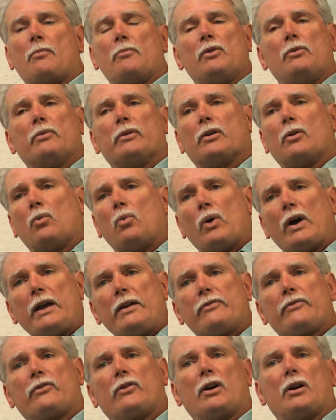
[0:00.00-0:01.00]
a movement
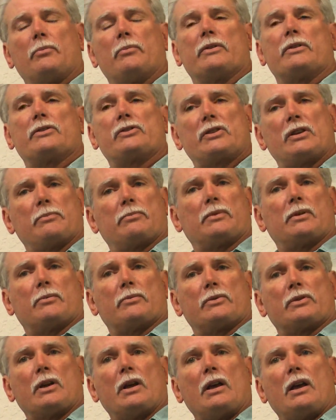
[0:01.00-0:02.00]
away from
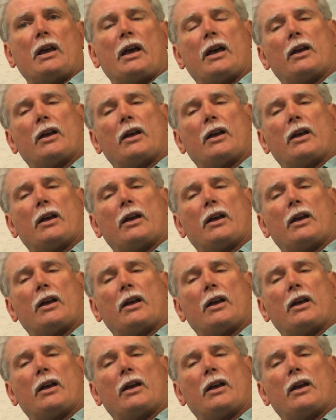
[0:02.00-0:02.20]
symptoms